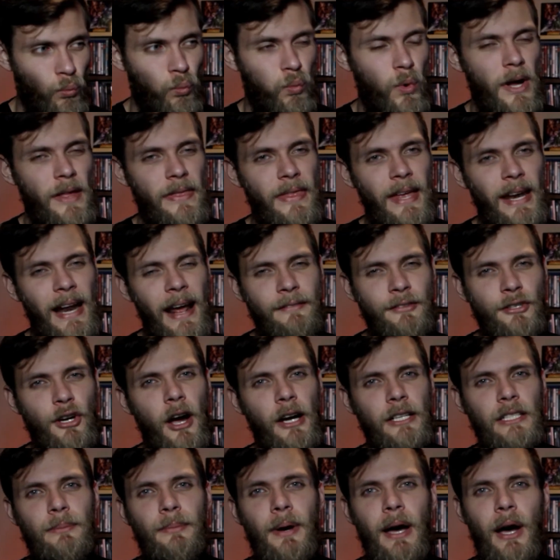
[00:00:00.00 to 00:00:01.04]
one that I've
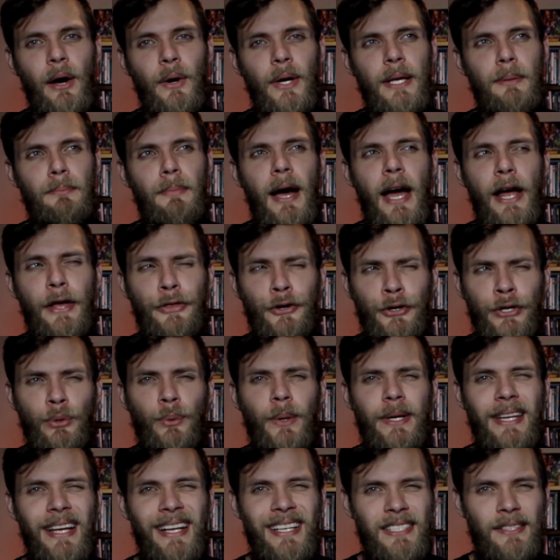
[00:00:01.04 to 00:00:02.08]
talked about in my
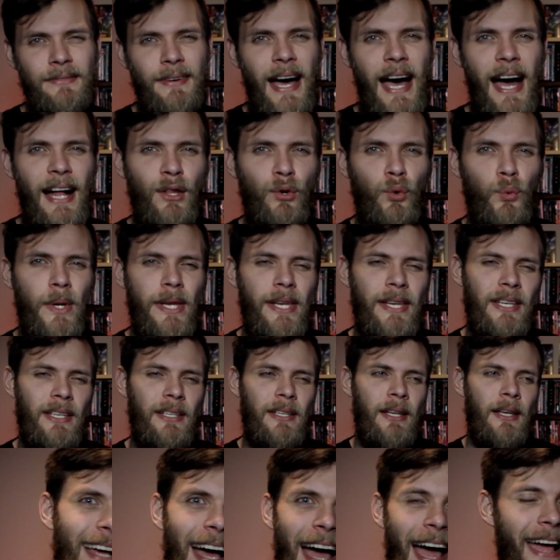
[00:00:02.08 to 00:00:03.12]
31 Days of
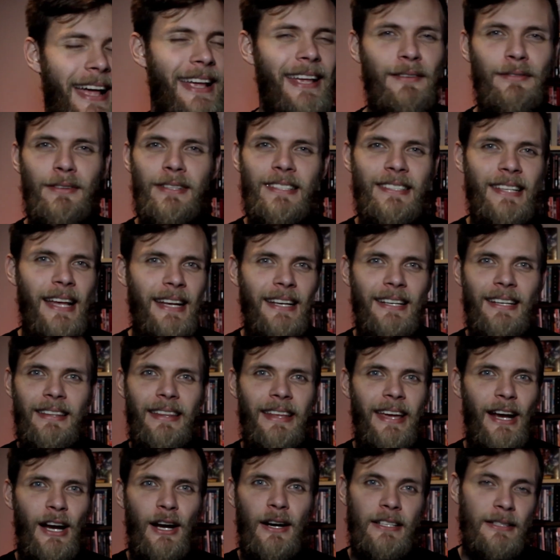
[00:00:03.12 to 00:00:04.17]
Halloween. I even stated
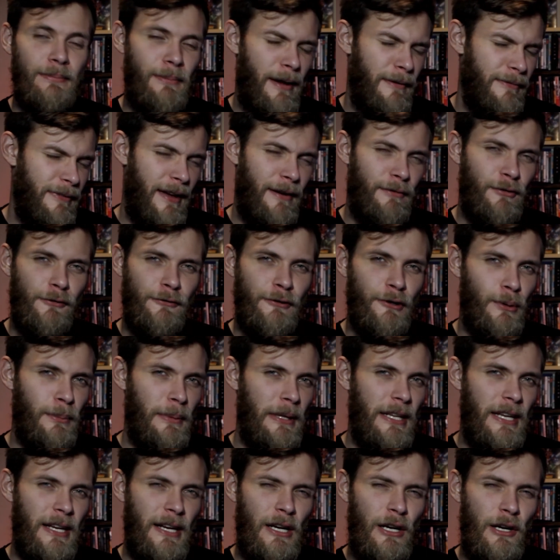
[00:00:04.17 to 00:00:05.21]
there it's my favorite film of
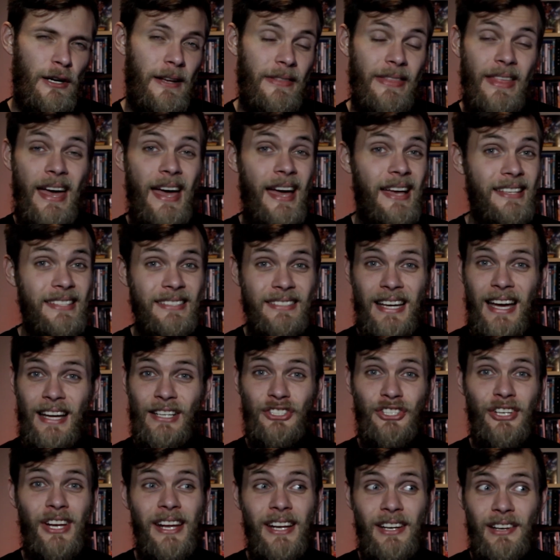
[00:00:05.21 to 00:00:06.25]
the year, and that has not
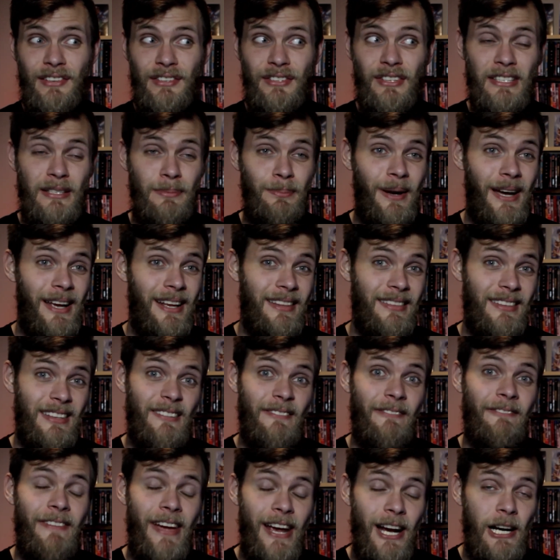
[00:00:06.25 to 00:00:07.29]
changed despite the
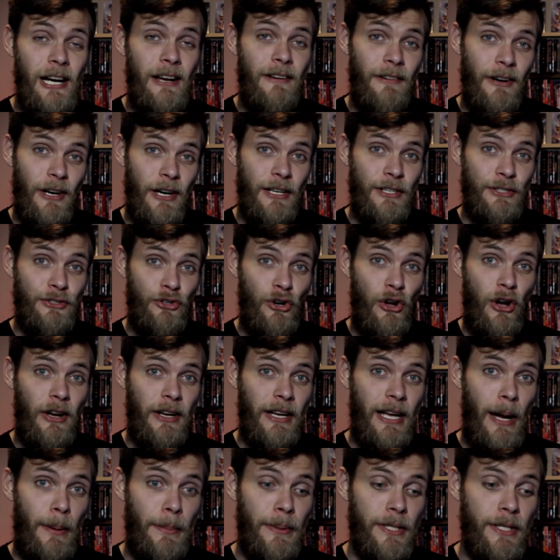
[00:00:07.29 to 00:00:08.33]
very, very strong
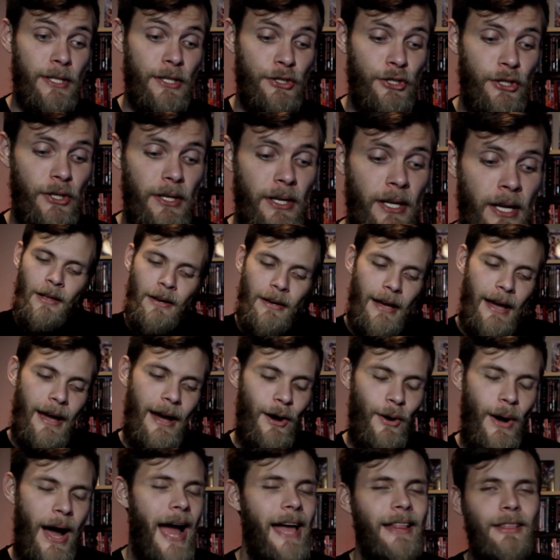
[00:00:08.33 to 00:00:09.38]
competition.
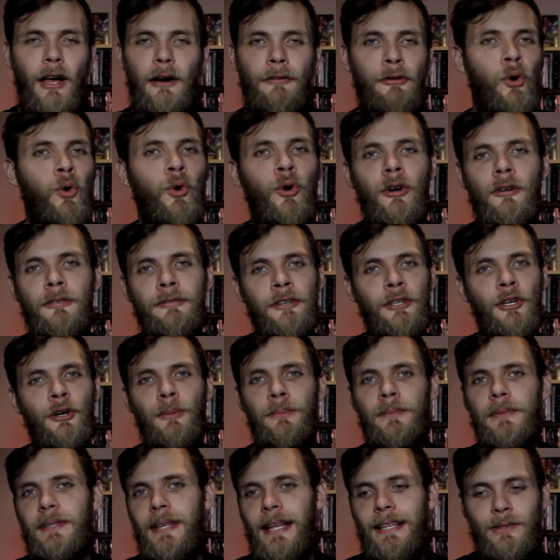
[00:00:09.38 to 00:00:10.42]
Now, I love horror
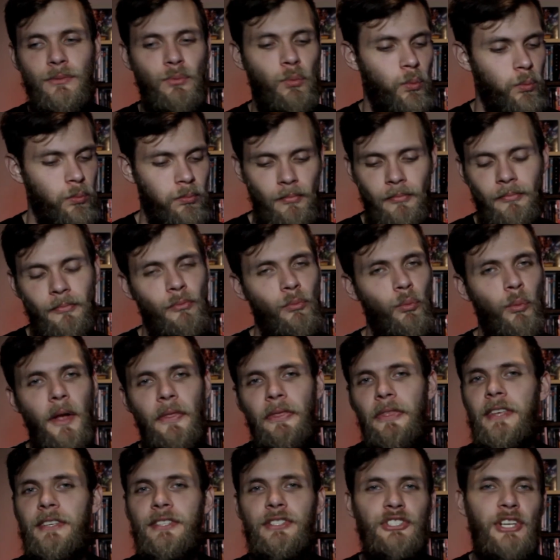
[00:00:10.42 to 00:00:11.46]
films. That's what
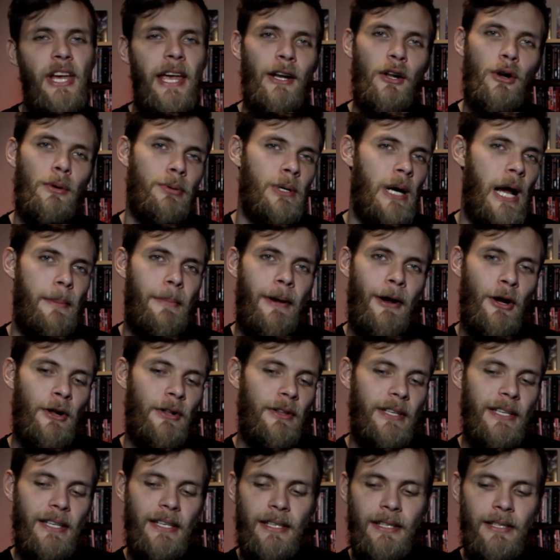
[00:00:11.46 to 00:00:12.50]
this channel
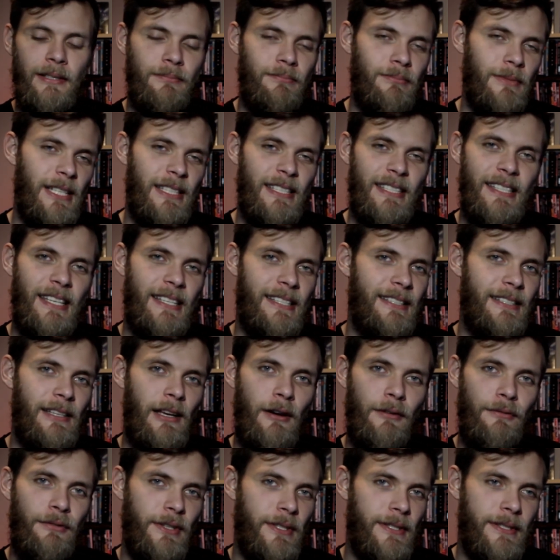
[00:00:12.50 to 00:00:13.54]
primarily consists
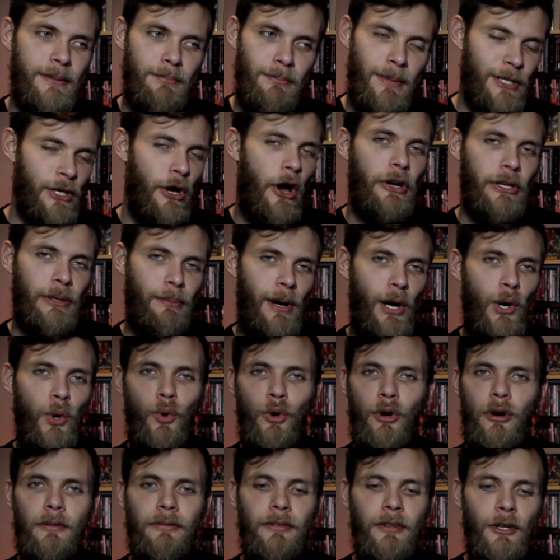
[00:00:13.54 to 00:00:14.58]
of, is me talking about
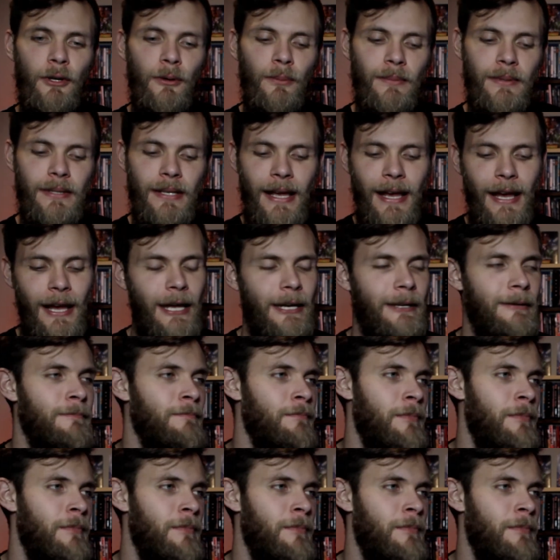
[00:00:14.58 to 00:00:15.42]
horror films, and